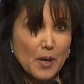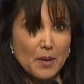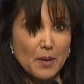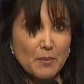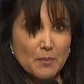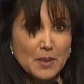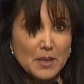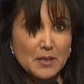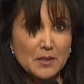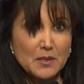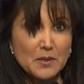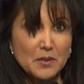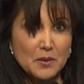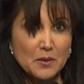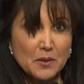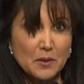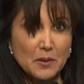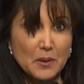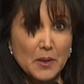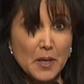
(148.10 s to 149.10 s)
Prime
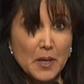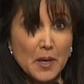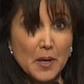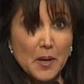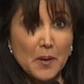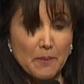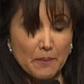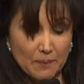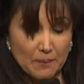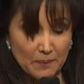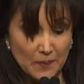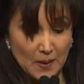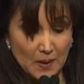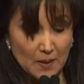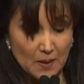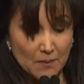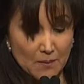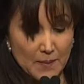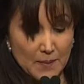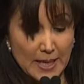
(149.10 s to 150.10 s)
Minister
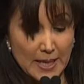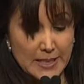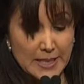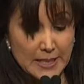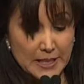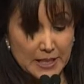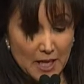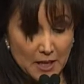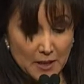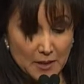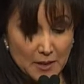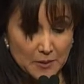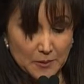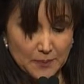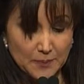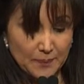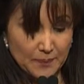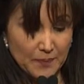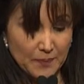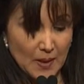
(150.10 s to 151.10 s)
Netanyahu.
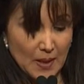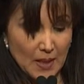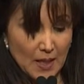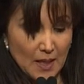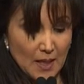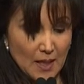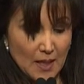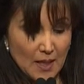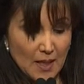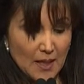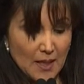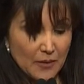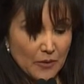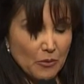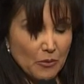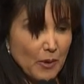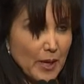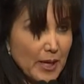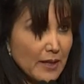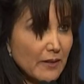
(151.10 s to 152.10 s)
He
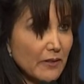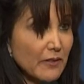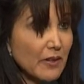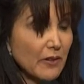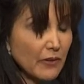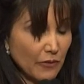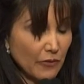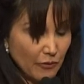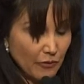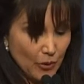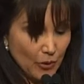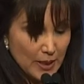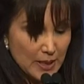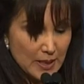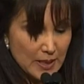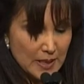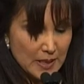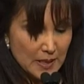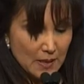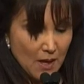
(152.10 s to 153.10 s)
has raised his
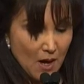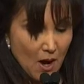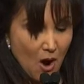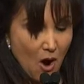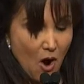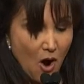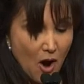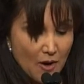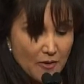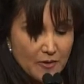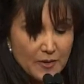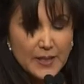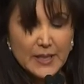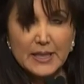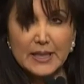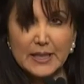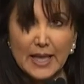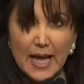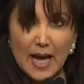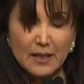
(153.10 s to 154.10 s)
voice, often
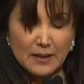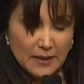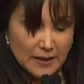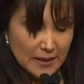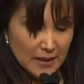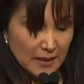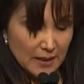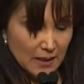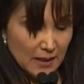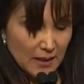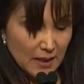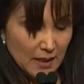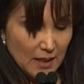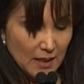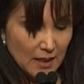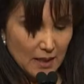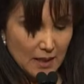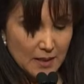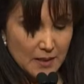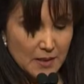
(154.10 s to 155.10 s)
and loudly,
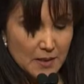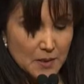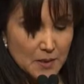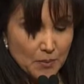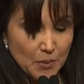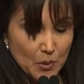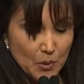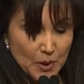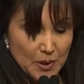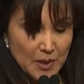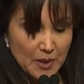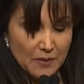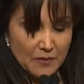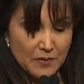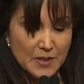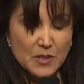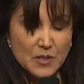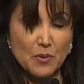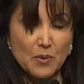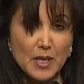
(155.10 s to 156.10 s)
in support of
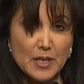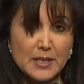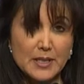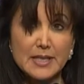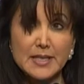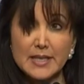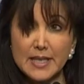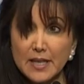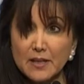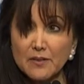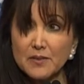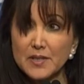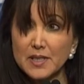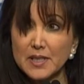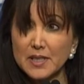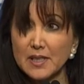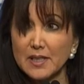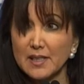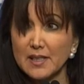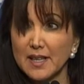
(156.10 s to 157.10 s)
Israel's
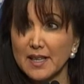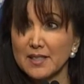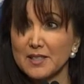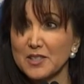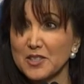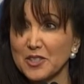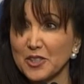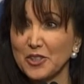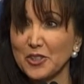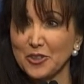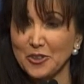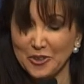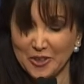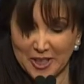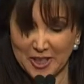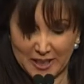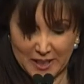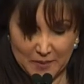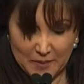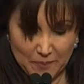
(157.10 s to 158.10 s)
safety and
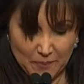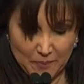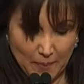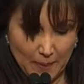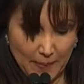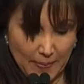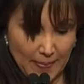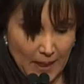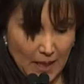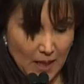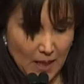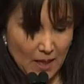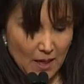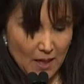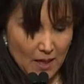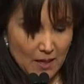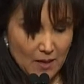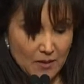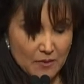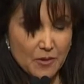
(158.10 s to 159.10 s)
security.
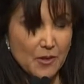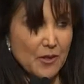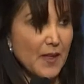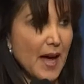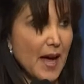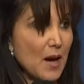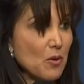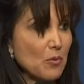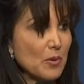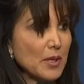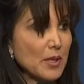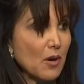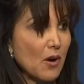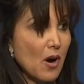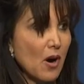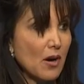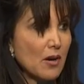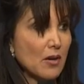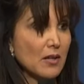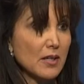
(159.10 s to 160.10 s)
For that, we
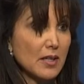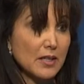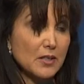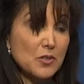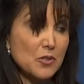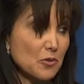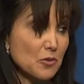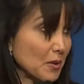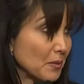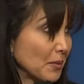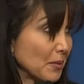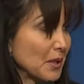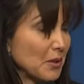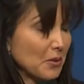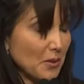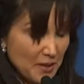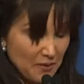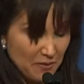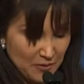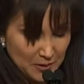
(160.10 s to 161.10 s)
are extremely
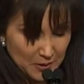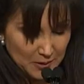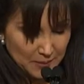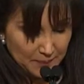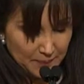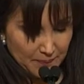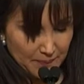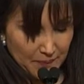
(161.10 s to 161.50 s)
grateful.